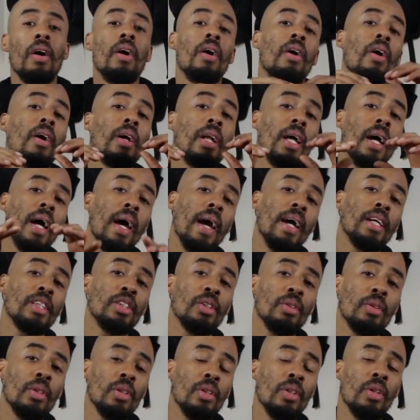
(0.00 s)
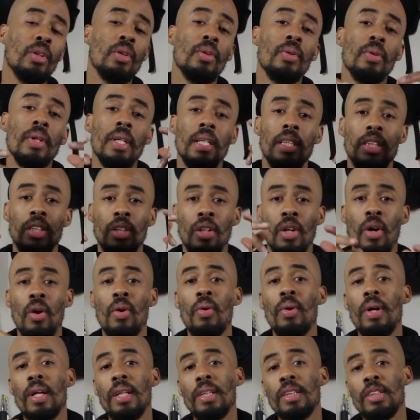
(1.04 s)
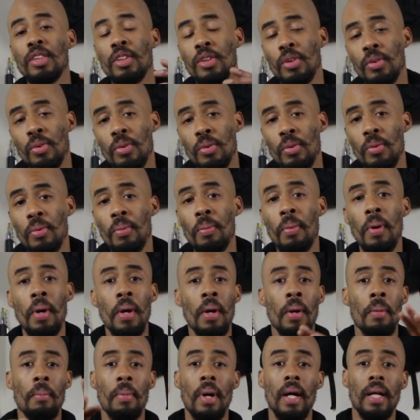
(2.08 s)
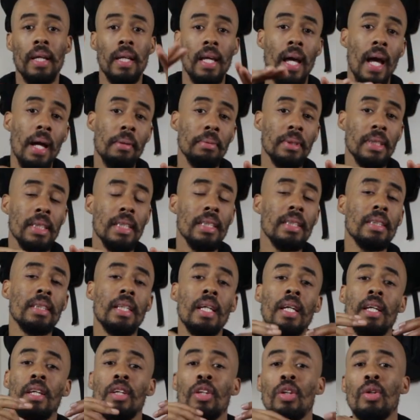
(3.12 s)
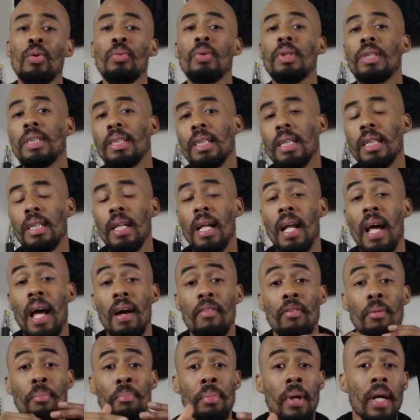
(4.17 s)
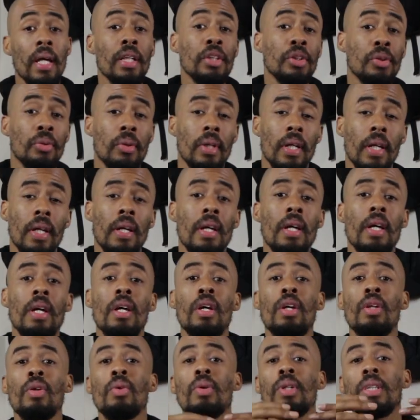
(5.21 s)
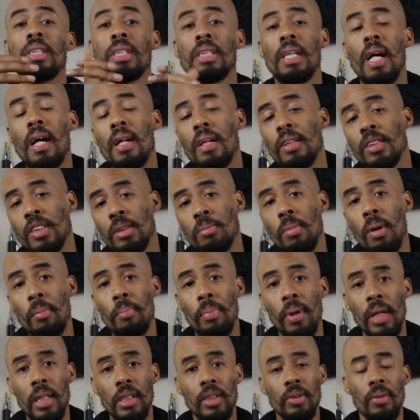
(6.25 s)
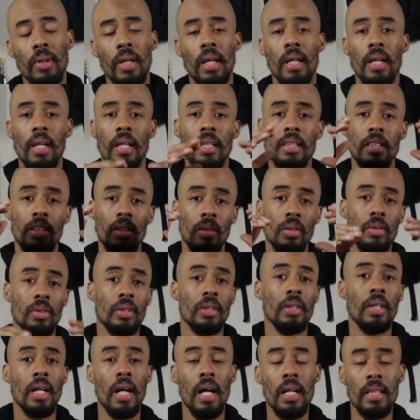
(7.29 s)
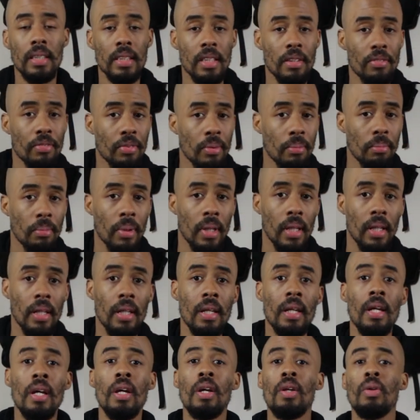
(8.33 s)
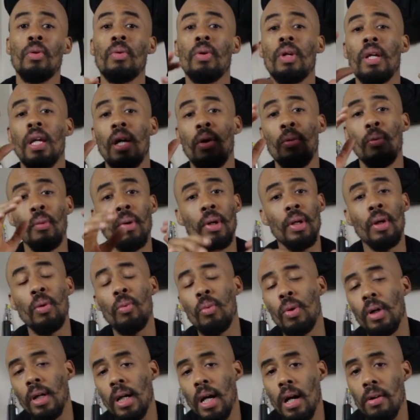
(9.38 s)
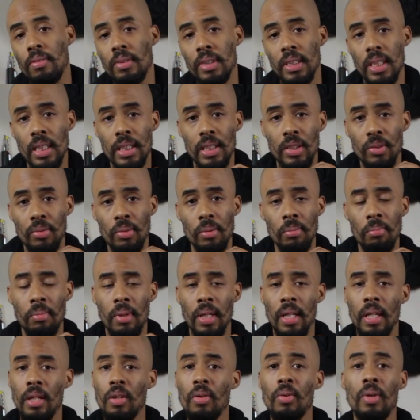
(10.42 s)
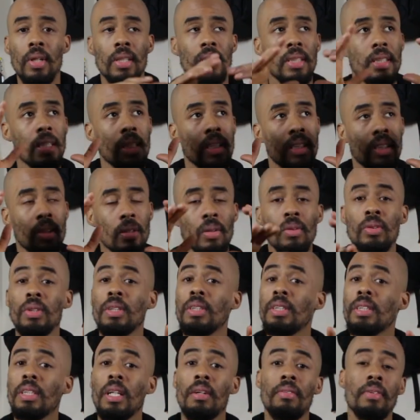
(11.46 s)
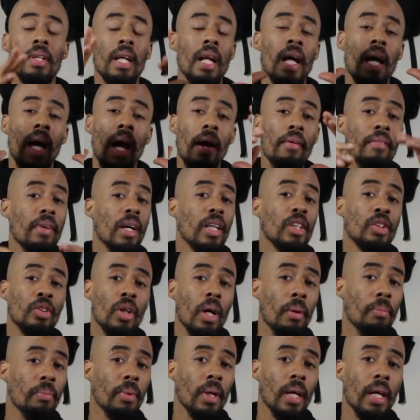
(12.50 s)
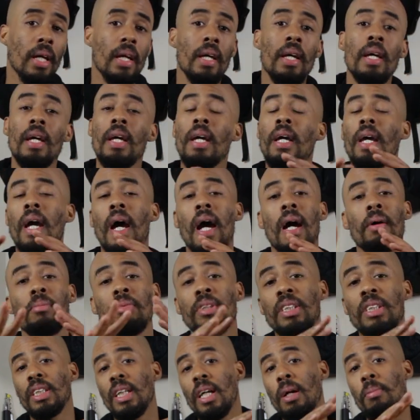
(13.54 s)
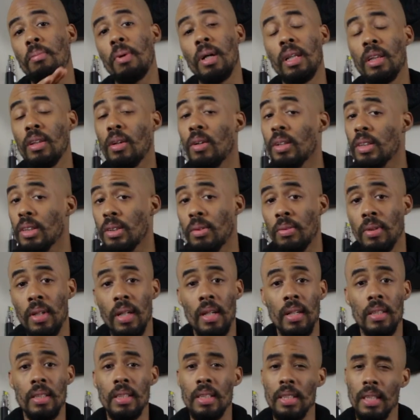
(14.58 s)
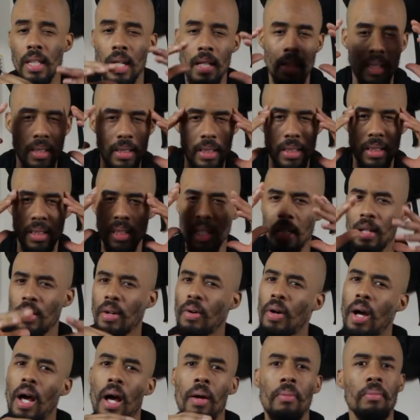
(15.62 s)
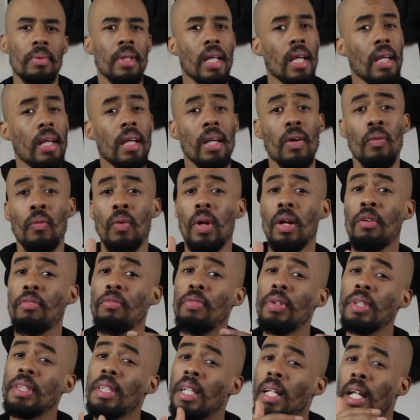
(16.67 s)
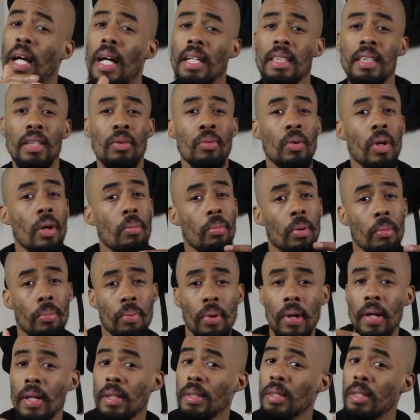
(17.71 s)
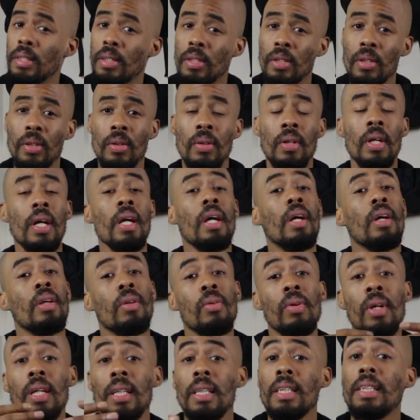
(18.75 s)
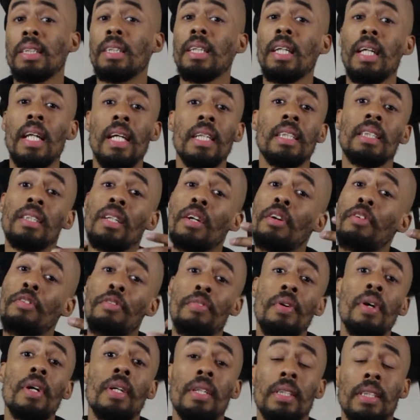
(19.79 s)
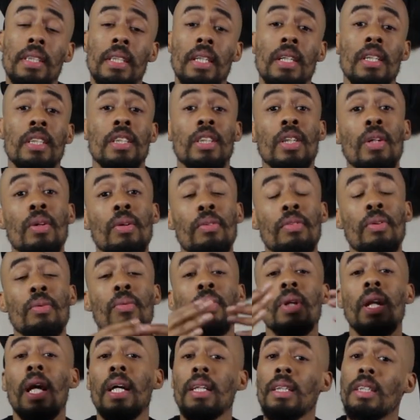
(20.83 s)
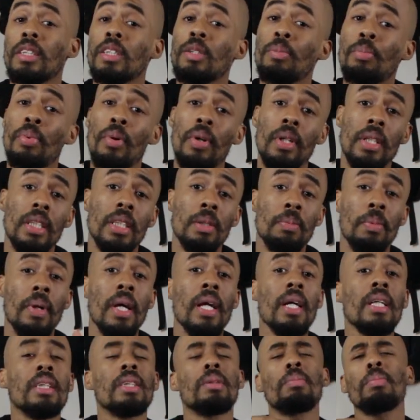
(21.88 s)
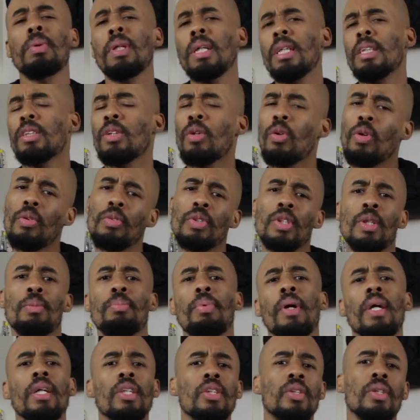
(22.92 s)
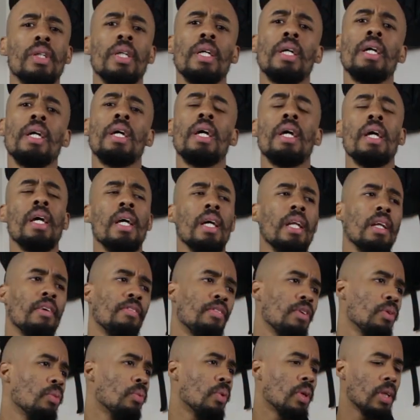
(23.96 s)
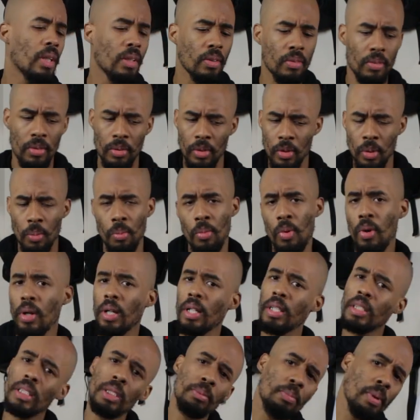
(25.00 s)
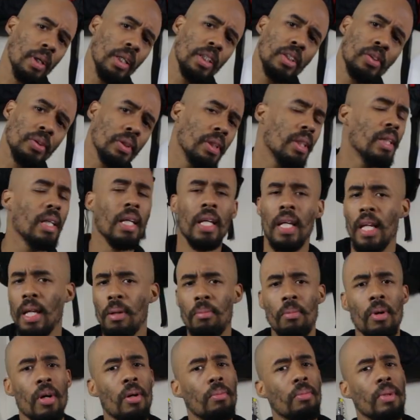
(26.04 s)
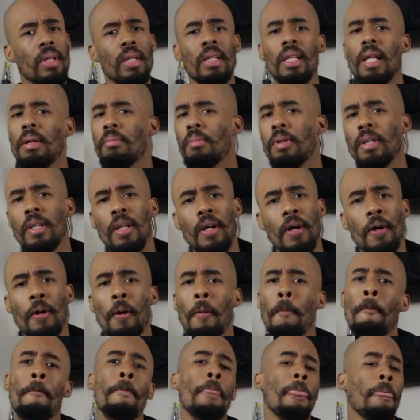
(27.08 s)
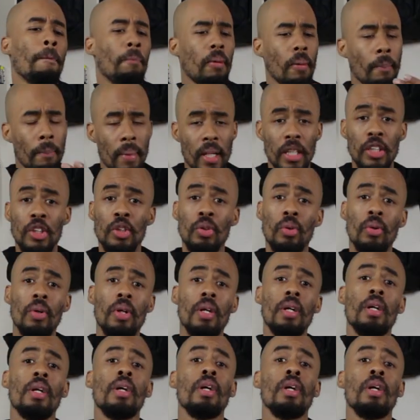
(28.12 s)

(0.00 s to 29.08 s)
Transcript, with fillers: all I ask you to do is go into my captions and you will see that I have a Patreon. You can sign up to my Patreon and get exclusive content from me. You can get one-on-one -on -one conversation with me. You can see exclusive stuff that I have not dropped yet. I'll sharing my thoughts on there, just kind of just sharing how I'm thinking, what I'm visualizing, what I'm preparing to do. You get to see that stuff first. So if you would like to support this page, please go over to Patreon. And if you want to do more than just Patreon, email me and let me know. But make sure